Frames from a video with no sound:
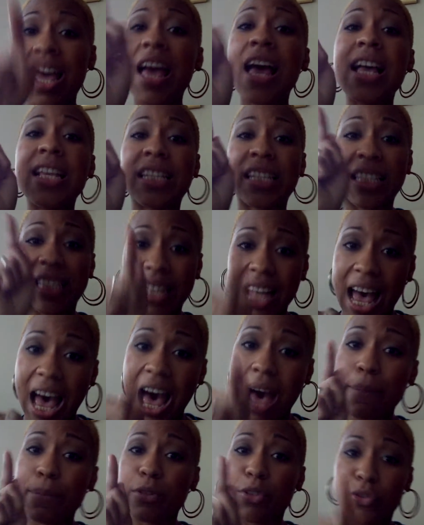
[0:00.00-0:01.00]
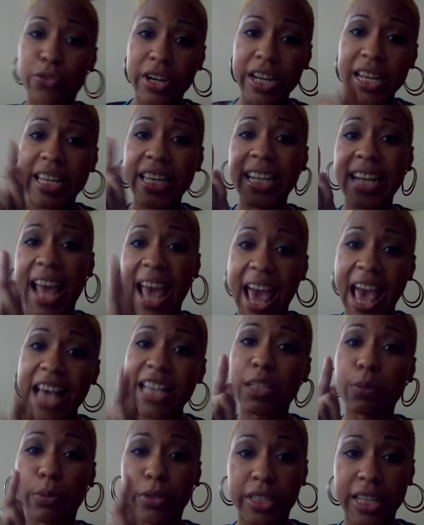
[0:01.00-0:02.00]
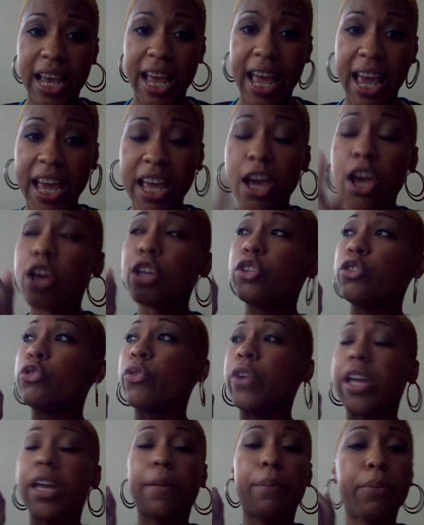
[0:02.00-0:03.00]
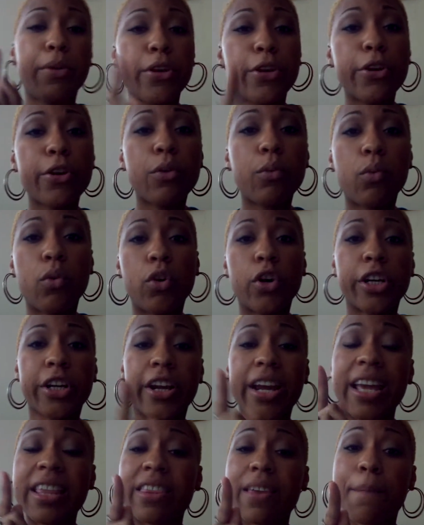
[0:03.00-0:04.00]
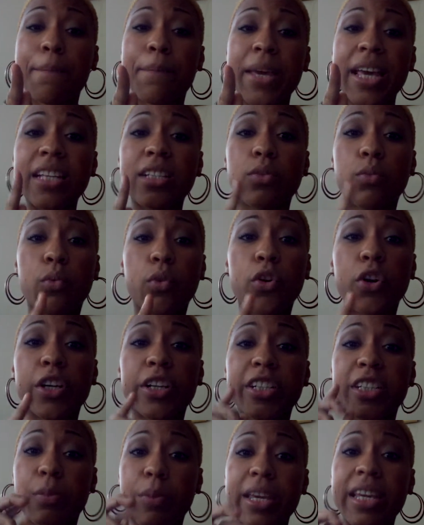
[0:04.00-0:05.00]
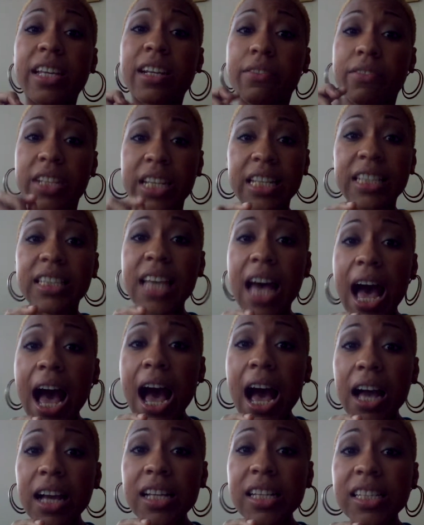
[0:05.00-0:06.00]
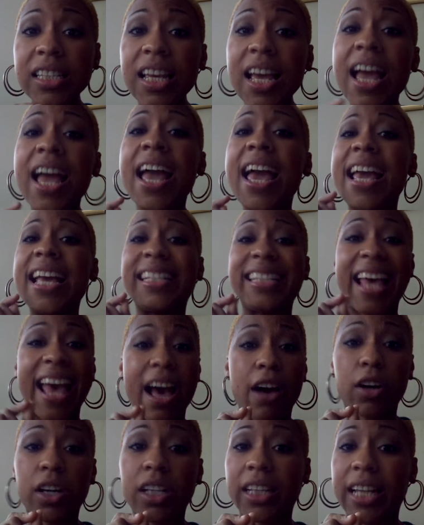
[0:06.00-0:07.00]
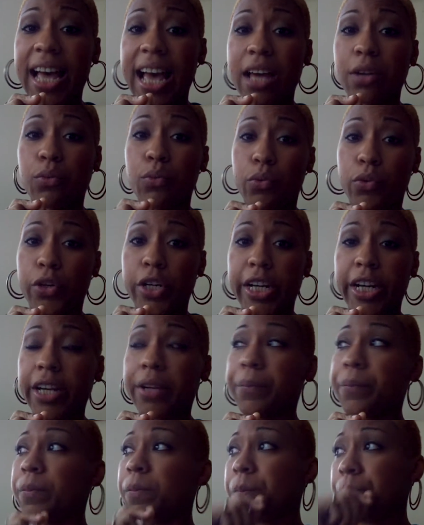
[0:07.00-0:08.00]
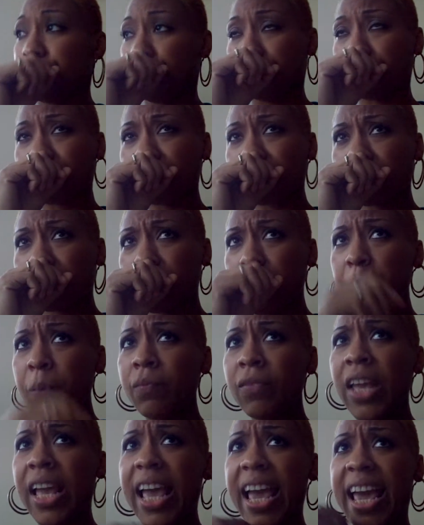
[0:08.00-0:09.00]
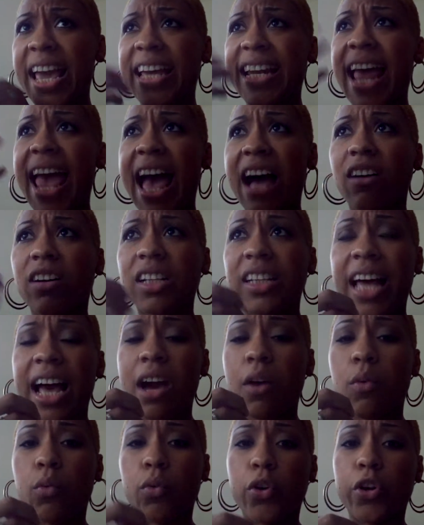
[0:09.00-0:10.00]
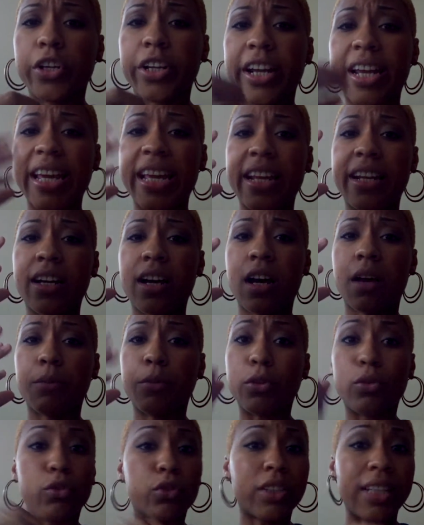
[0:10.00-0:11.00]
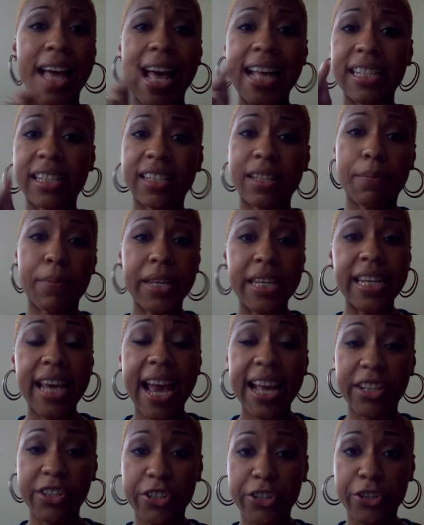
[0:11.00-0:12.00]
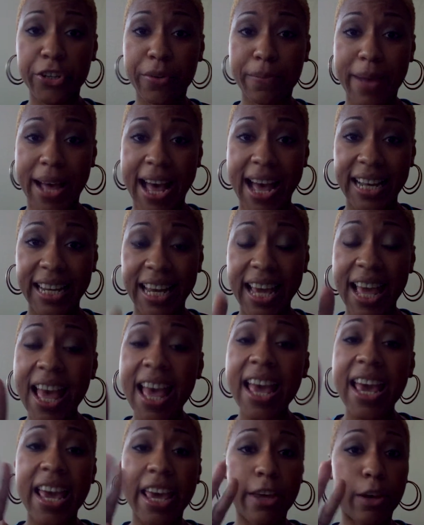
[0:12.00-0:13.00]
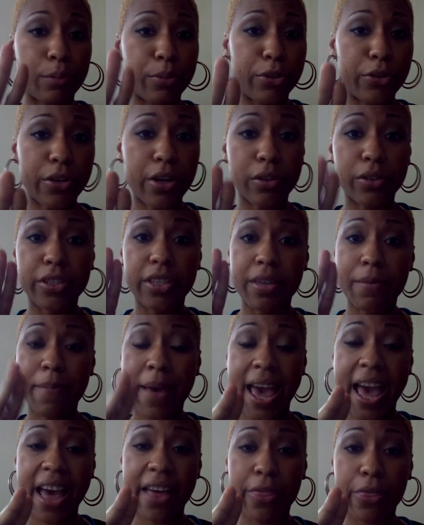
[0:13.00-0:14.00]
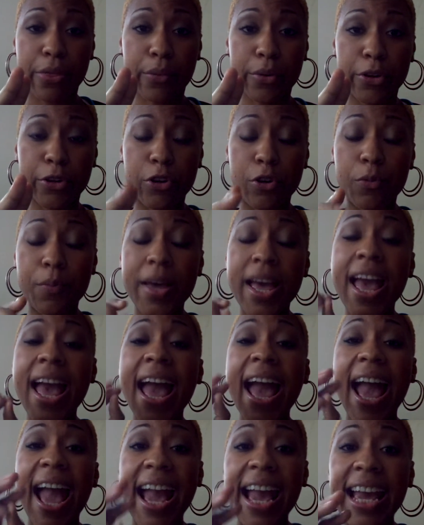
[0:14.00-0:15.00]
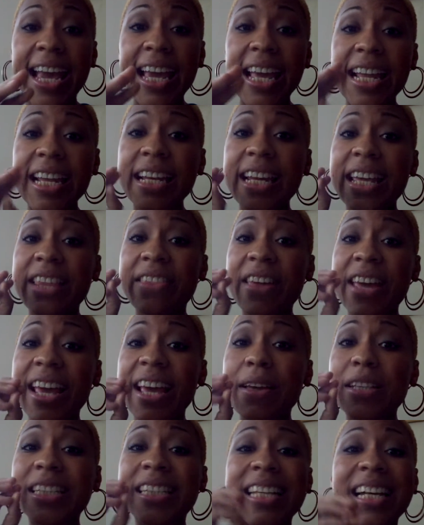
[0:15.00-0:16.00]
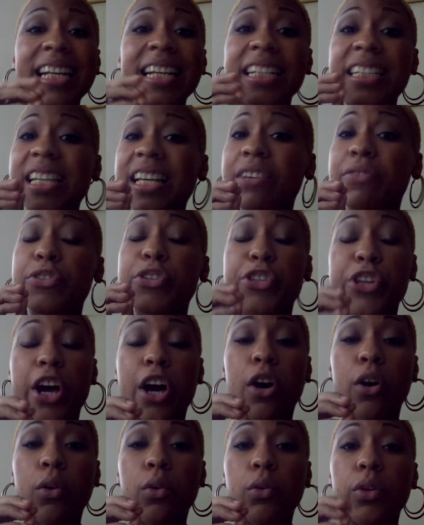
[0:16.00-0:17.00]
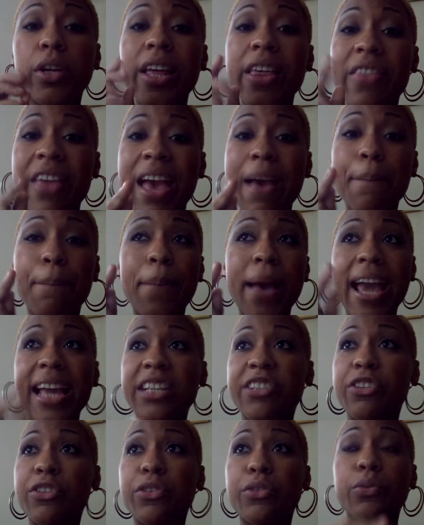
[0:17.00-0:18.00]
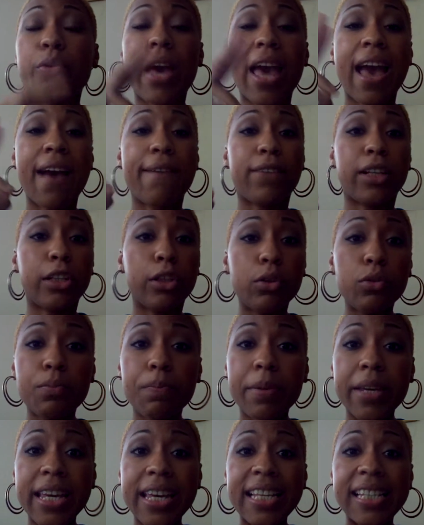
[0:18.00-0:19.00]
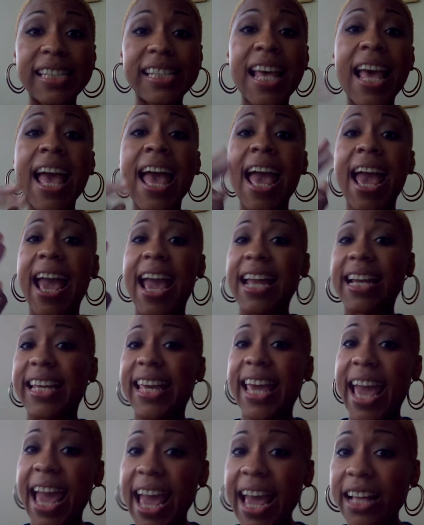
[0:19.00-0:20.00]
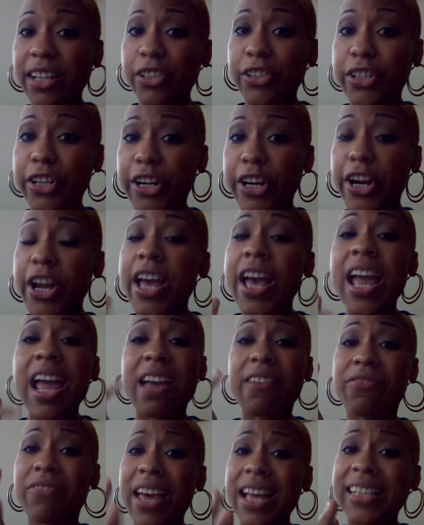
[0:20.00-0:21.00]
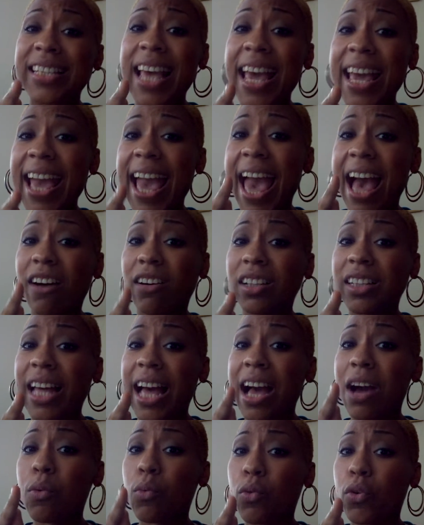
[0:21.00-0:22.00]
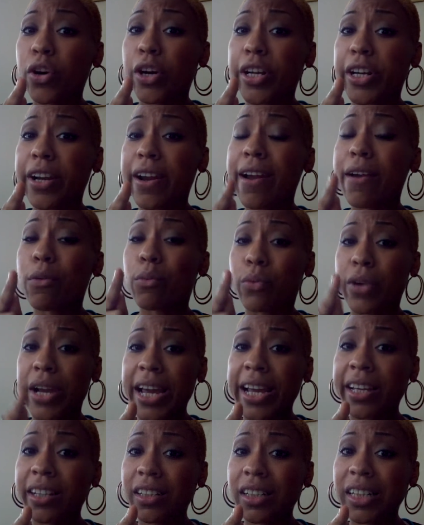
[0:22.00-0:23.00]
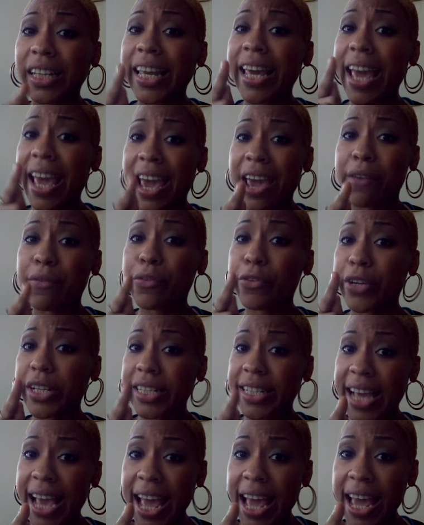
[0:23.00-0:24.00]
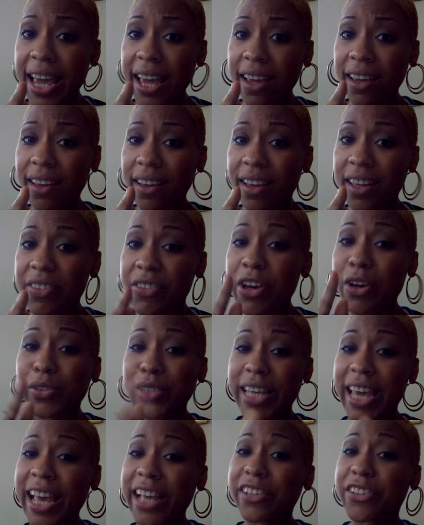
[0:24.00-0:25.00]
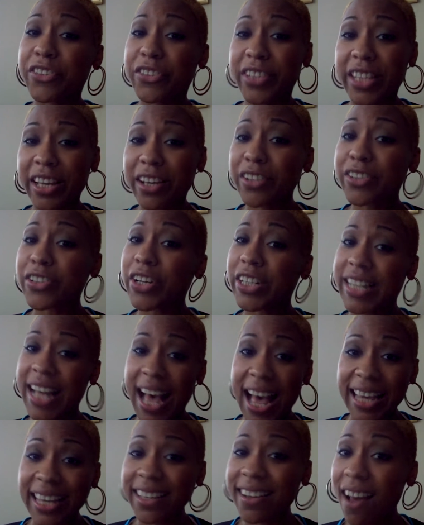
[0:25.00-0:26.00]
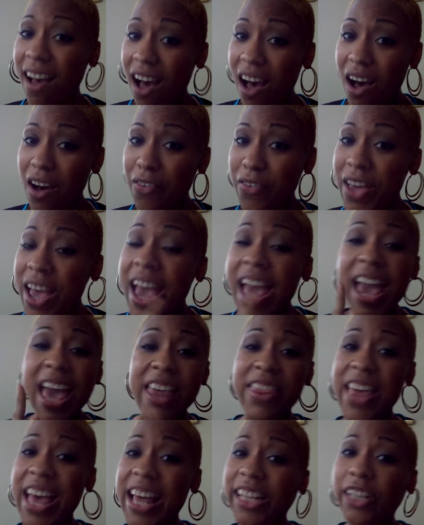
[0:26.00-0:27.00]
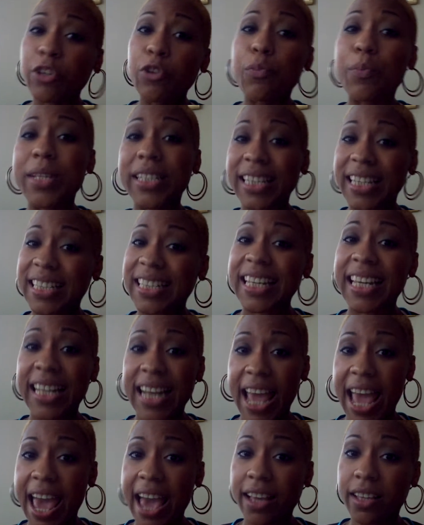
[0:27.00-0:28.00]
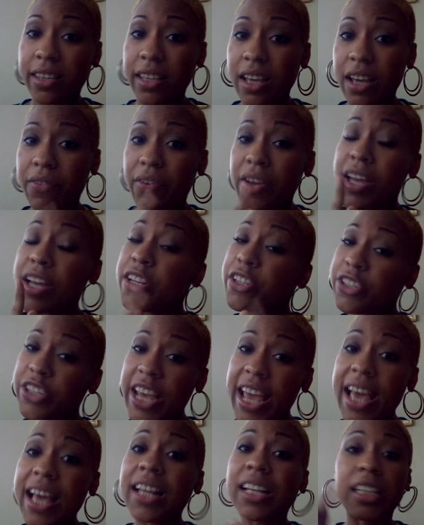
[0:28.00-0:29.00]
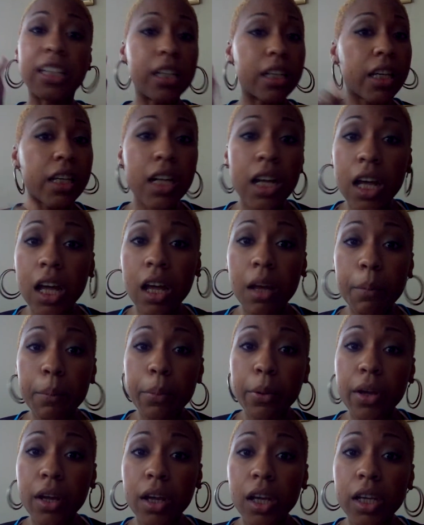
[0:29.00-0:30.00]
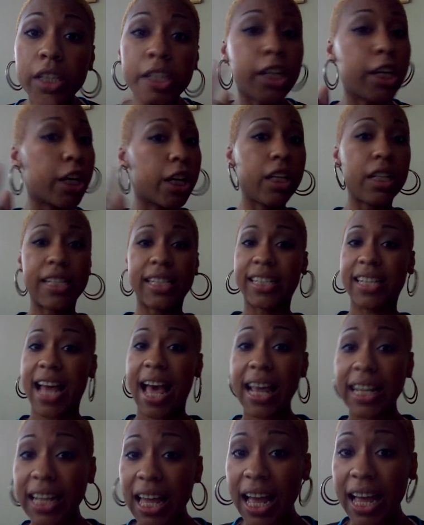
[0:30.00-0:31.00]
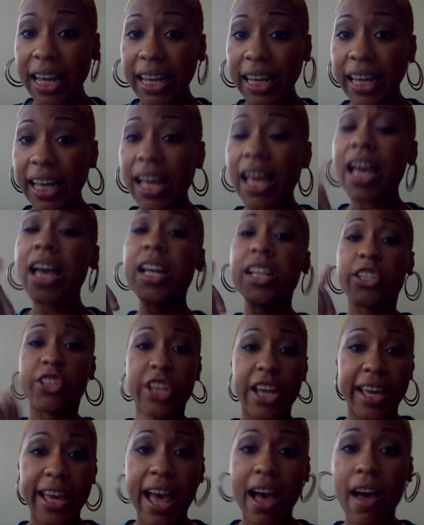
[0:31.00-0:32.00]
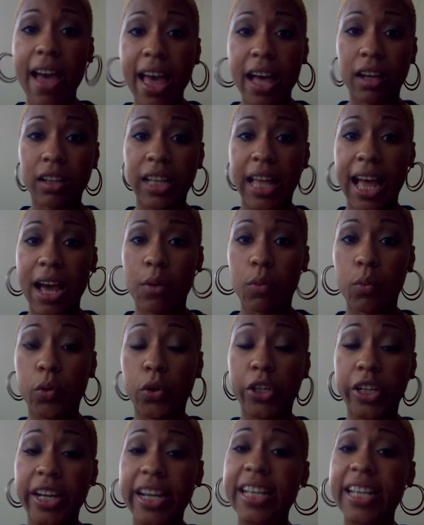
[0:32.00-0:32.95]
Stop drinking aspartame. Drink pure water, and the best water, speaking of detox, is alkaline water. And alkaline water, it um, neutralizes the pH in your body. It helps you go to the bathroom. And that studies have shown that patients who have lupus and cancer, if they take alkaline water regularly every day, those cancer cells are dying off and that lupus is inactive. Check look it up your girl is not lying. Check out alkaline water.